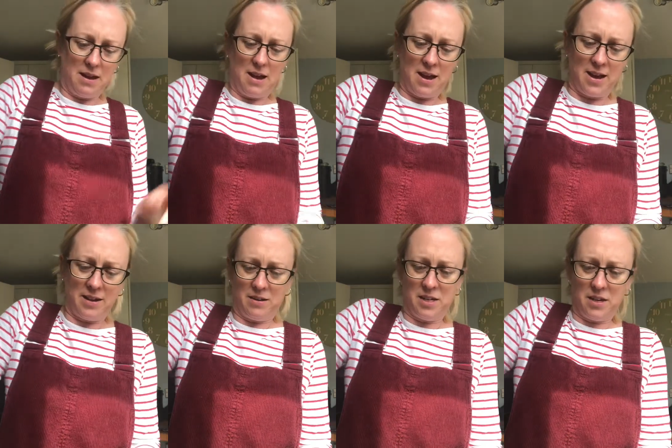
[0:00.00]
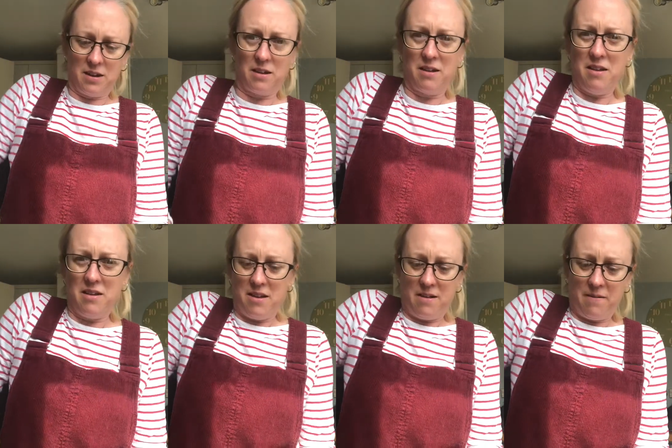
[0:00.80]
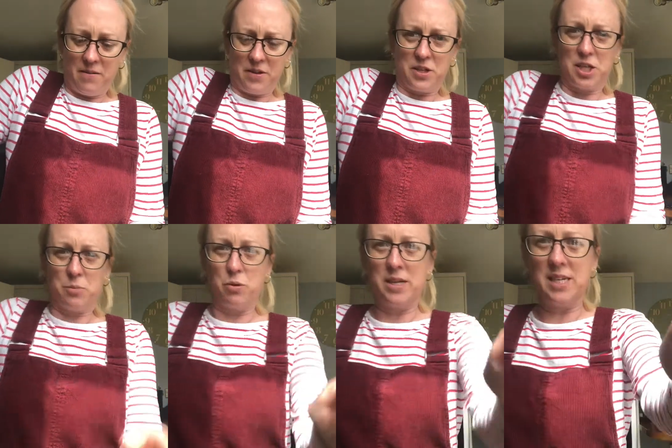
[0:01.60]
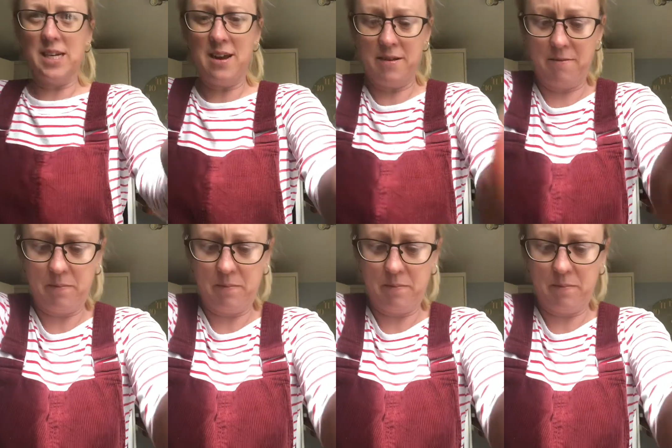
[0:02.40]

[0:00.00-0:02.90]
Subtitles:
and spread it out.